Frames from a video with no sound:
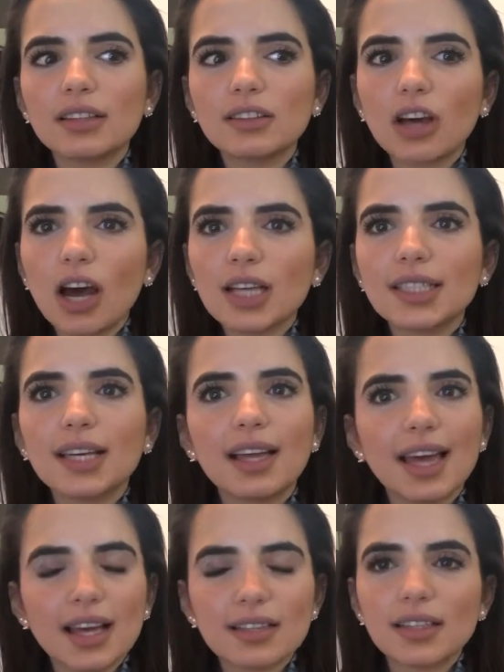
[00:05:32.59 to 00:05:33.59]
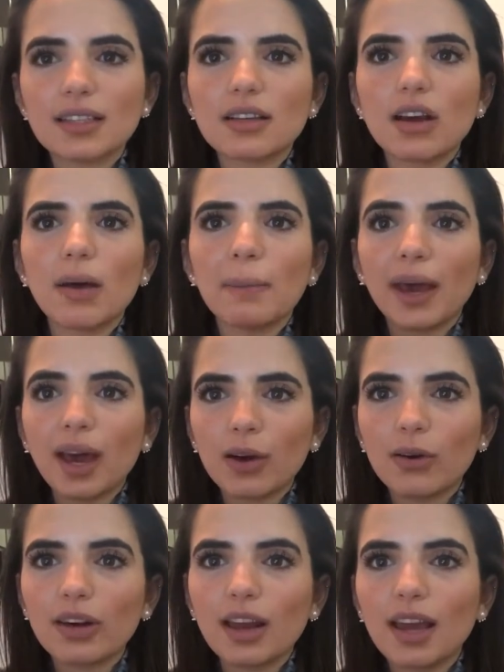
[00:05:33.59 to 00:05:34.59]
toxic gases come
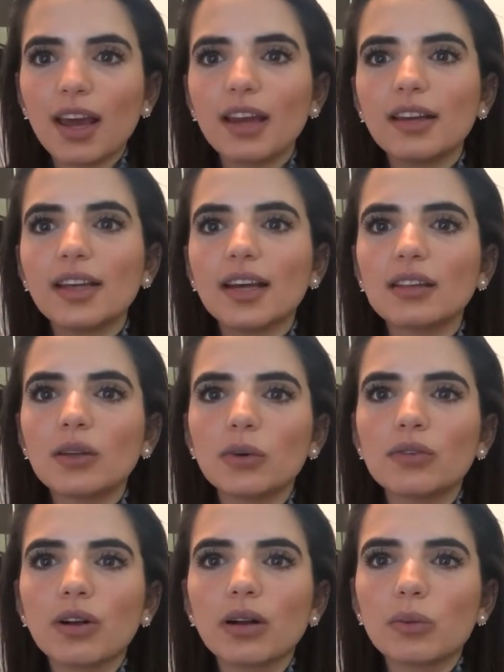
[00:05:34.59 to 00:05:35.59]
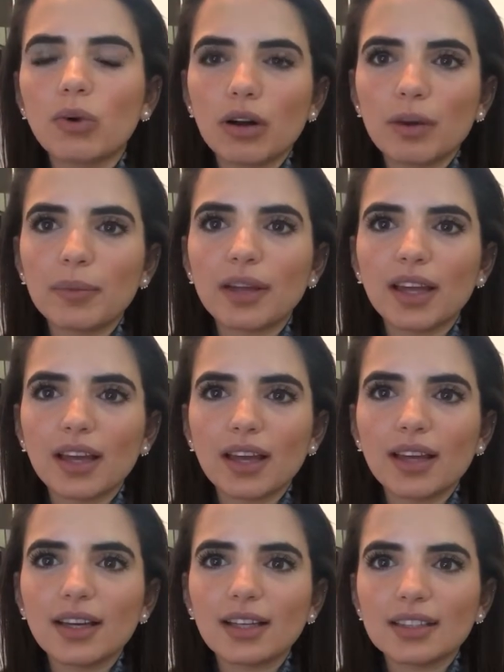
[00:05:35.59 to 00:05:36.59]
out, and the global
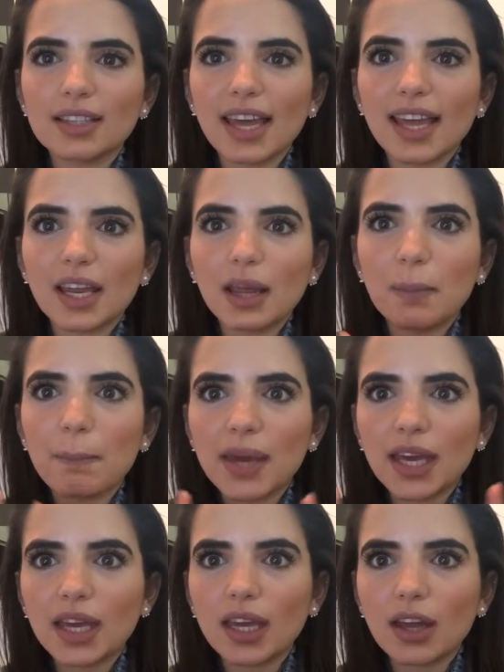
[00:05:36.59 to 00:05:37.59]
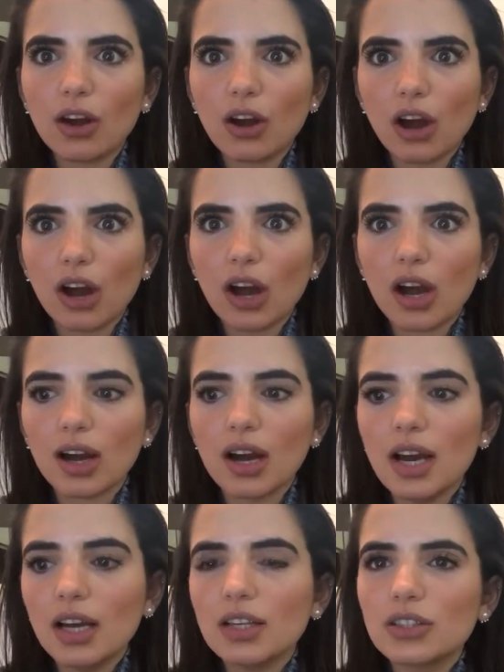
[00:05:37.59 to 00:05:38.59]
warming is getting bigger.
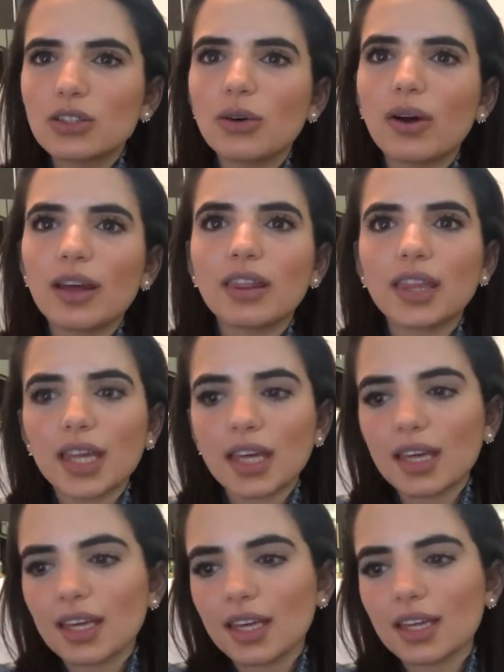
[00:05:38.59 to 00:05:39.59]
So I think